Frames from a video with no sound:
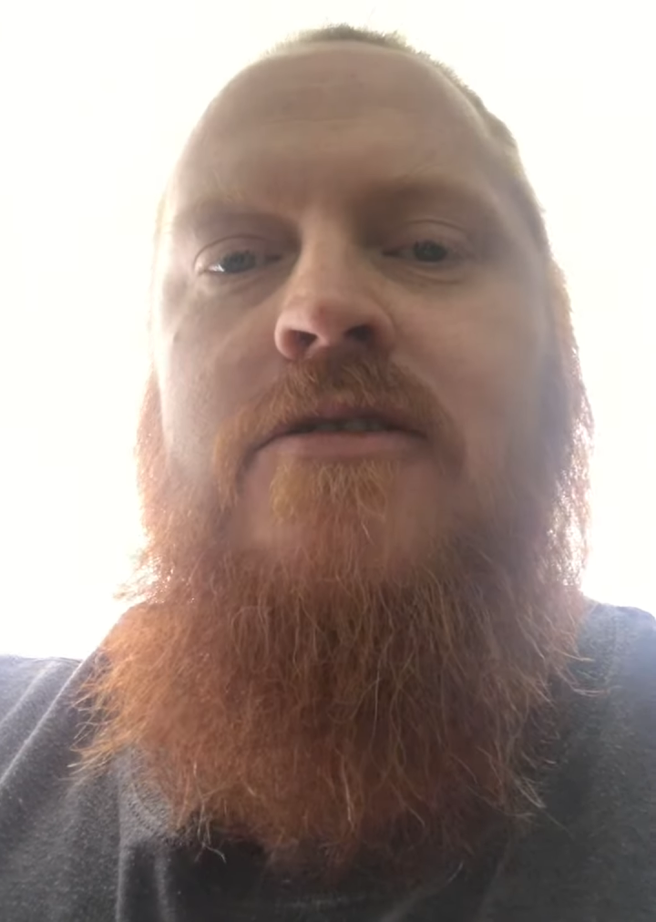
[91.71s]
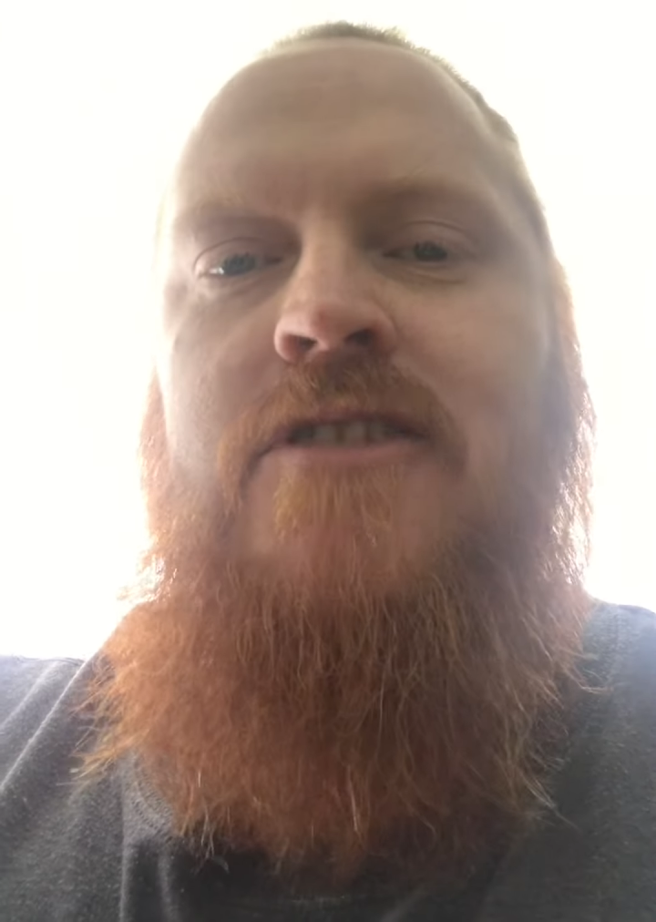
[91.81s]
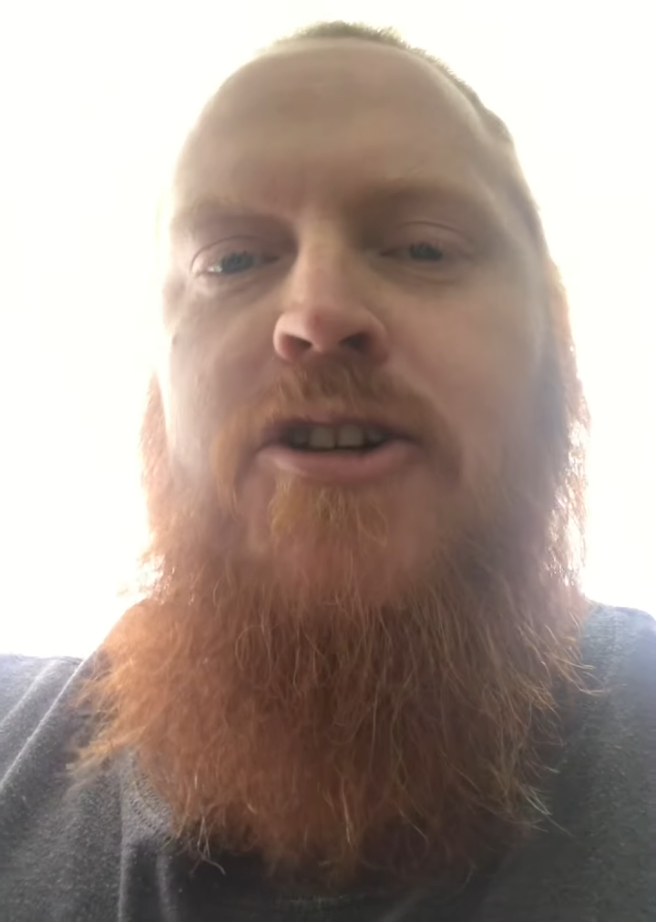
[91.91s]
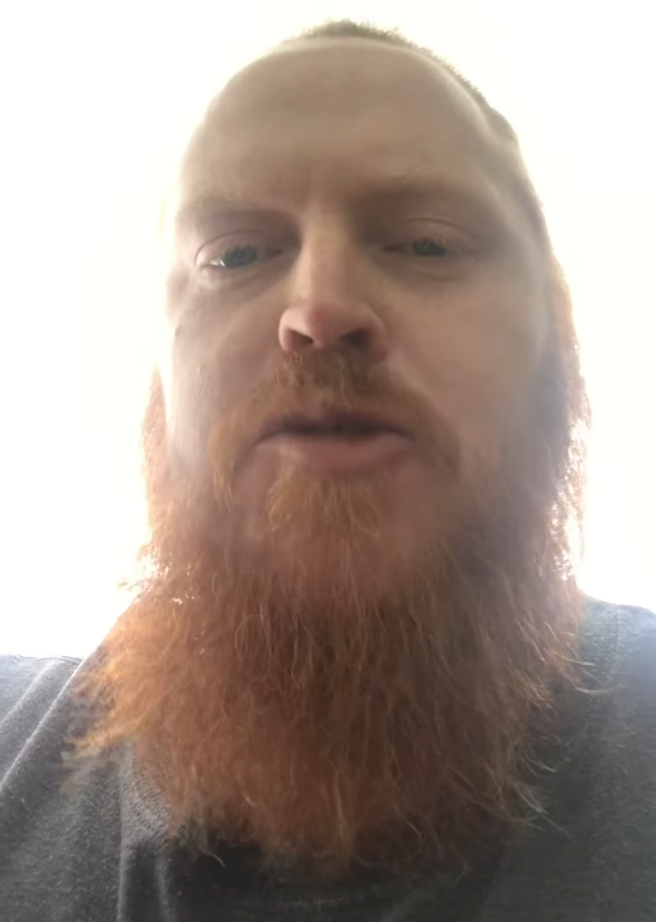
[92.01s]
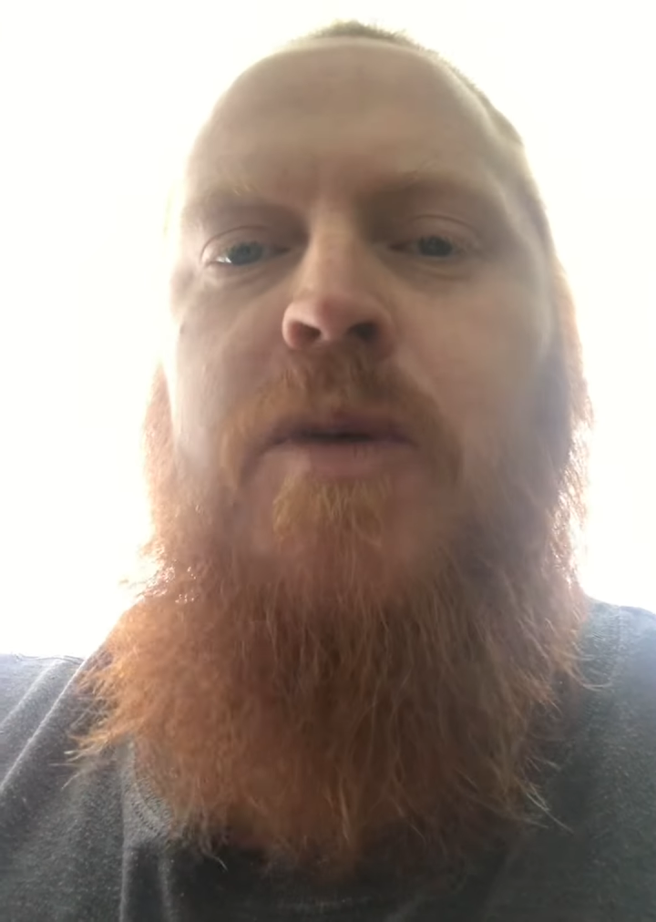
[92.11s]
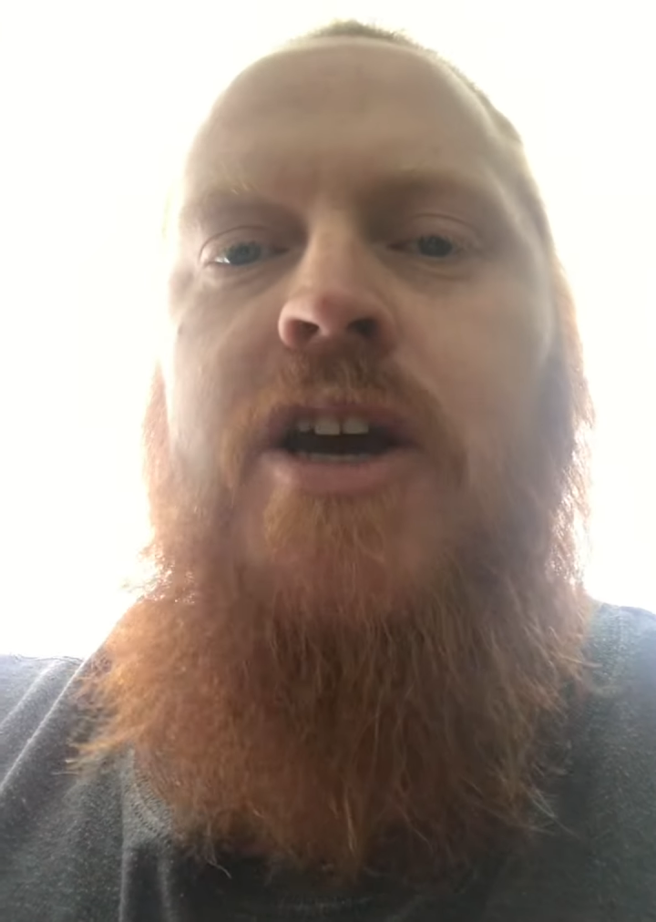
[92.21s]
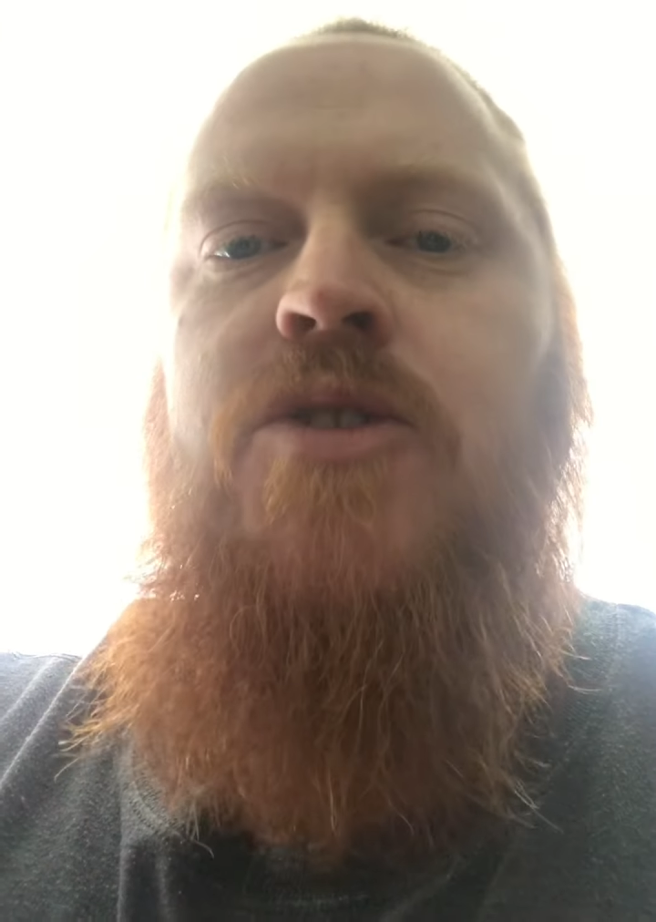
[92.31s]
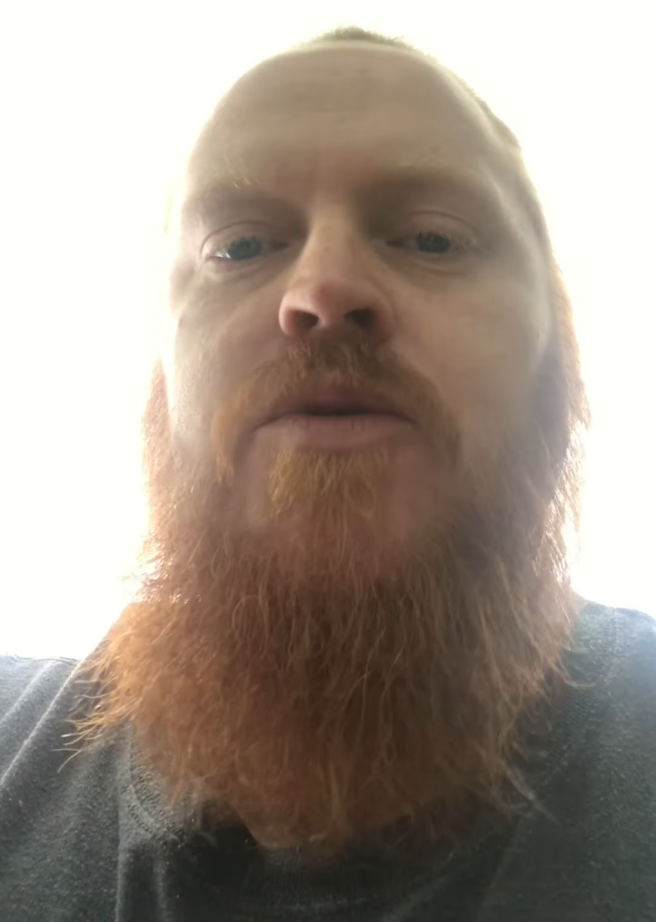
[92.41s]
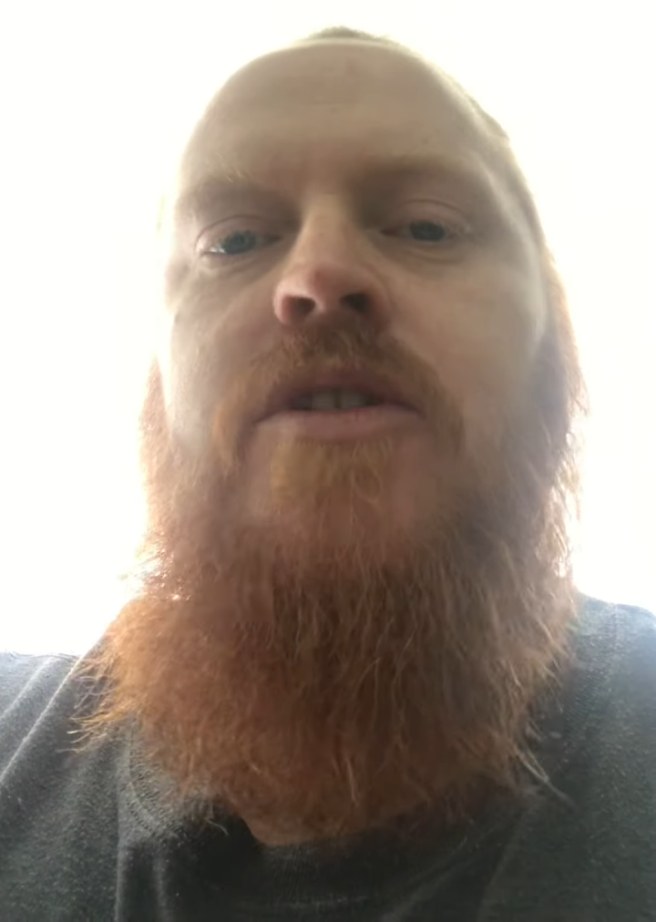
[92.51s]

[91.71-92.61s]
touch base with